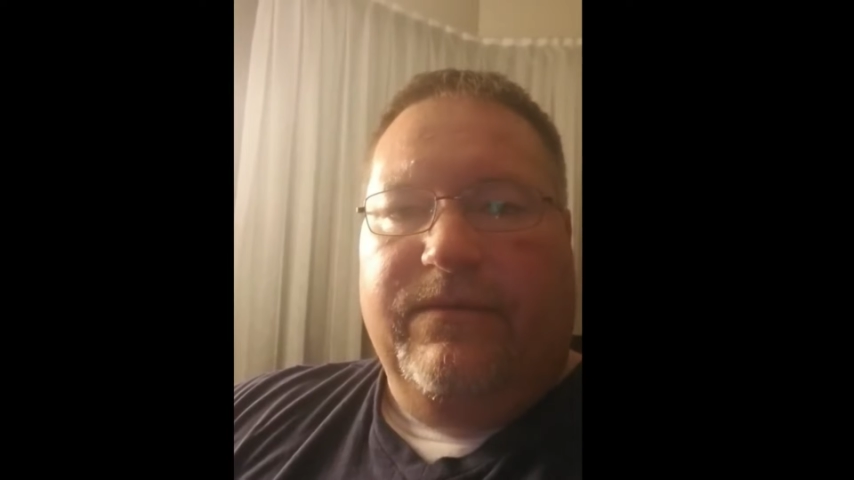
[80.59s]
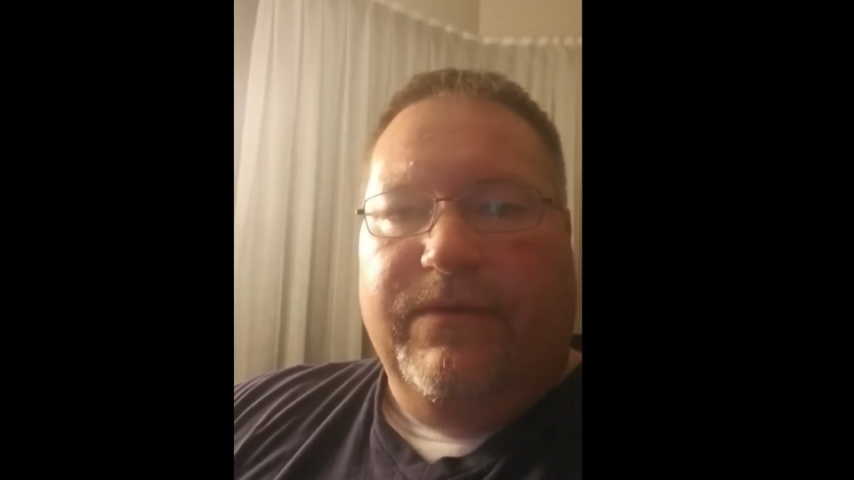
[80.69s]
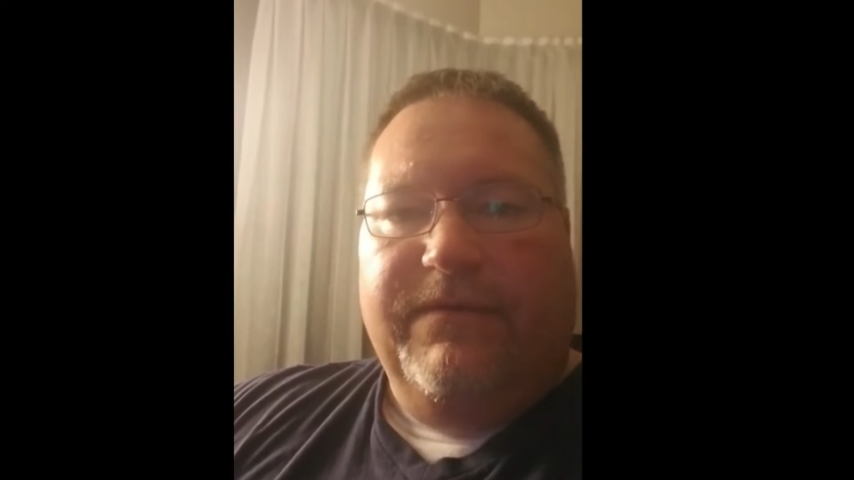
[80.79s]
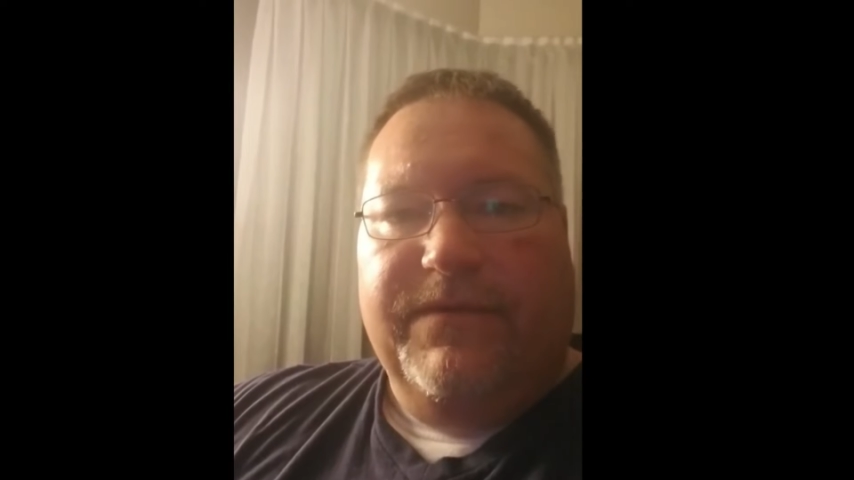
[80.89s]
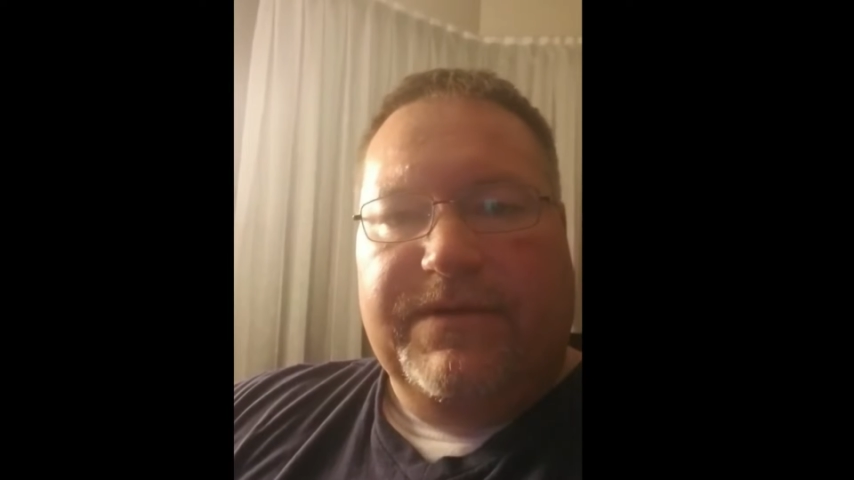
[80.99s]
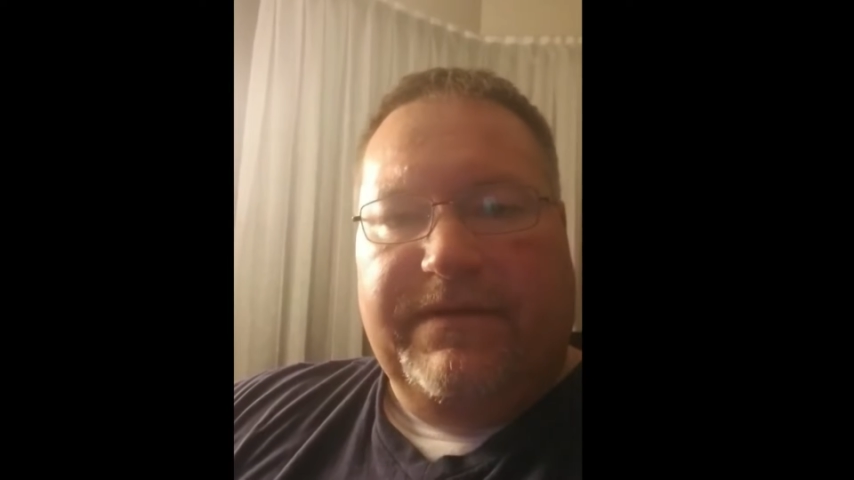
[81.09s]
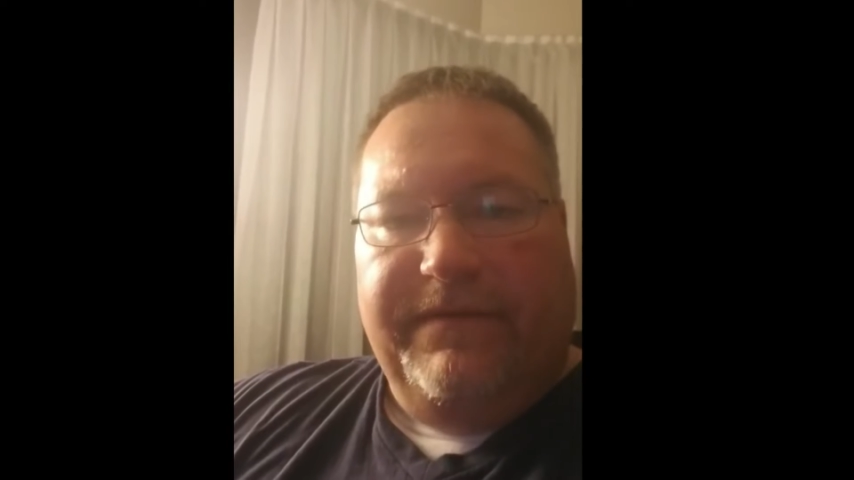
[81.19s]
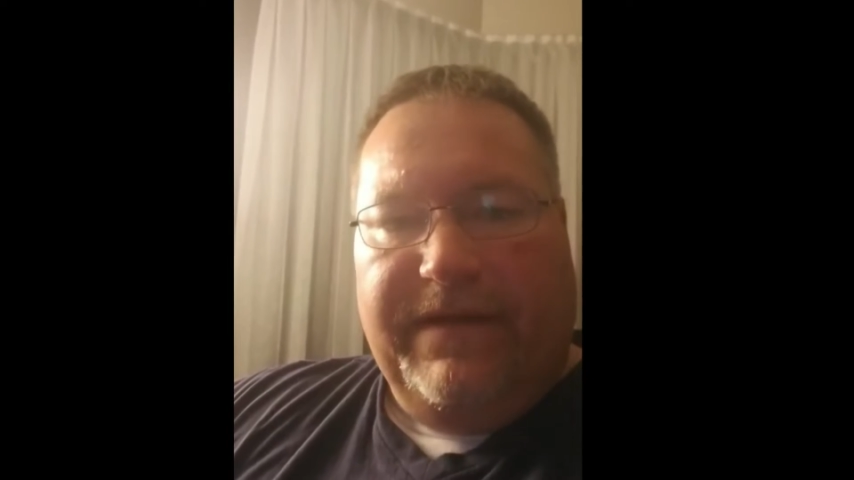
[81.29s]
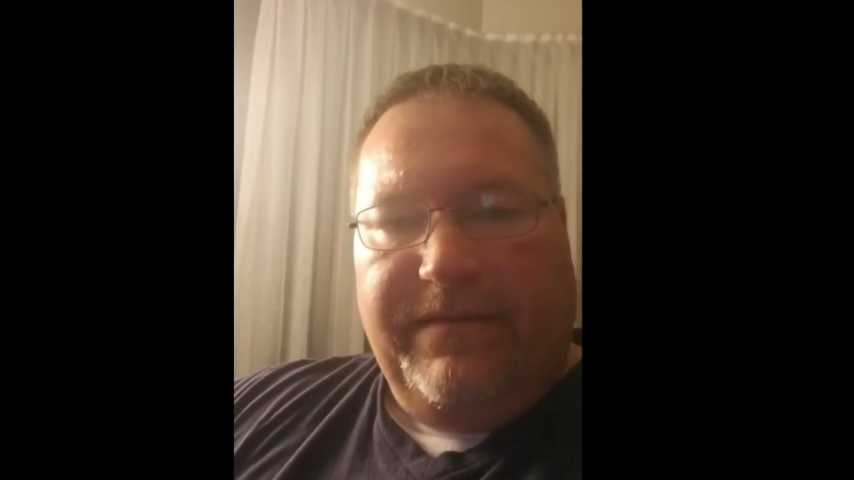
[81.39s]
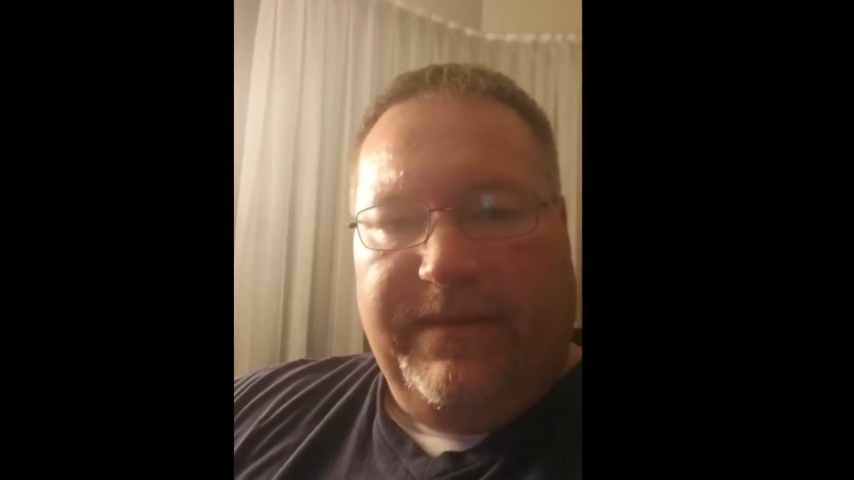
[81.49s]
workforce
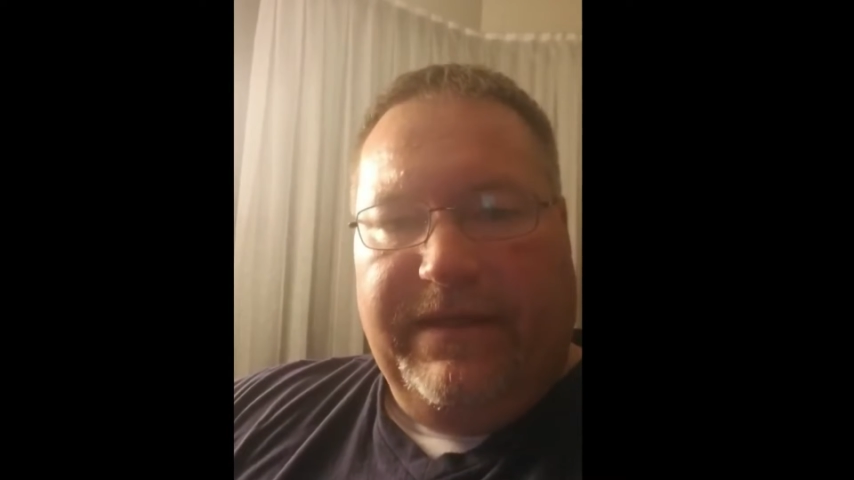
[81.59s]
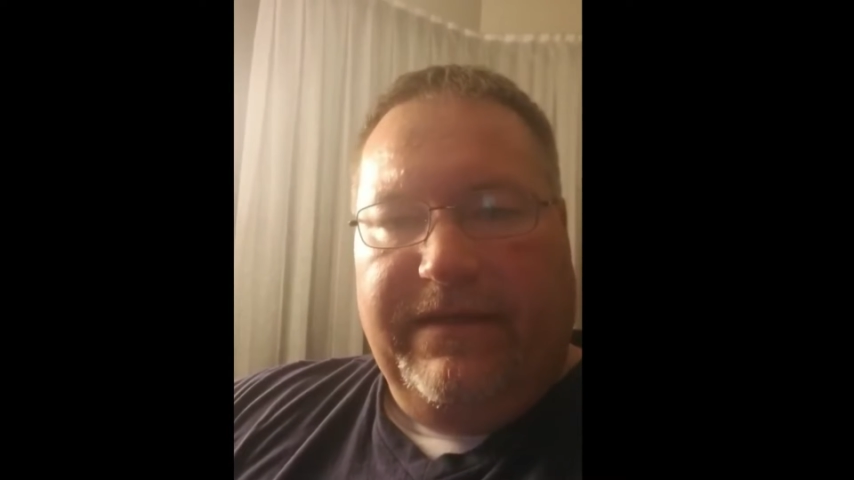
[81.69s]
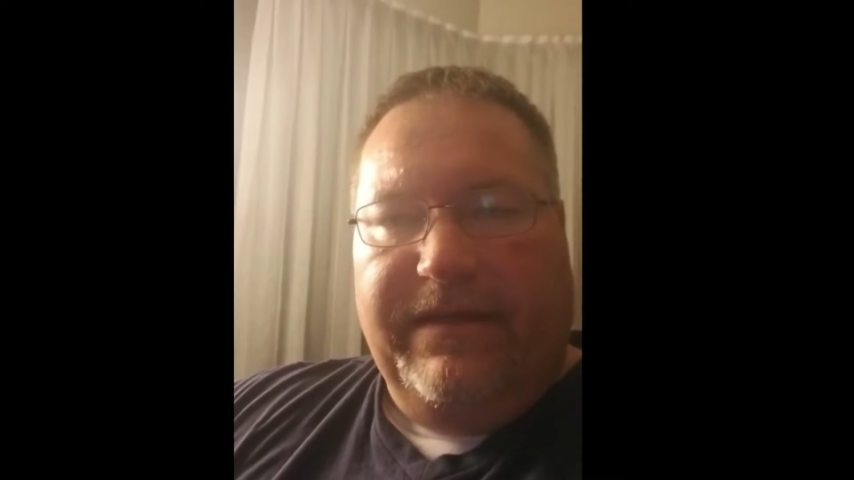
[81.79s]
development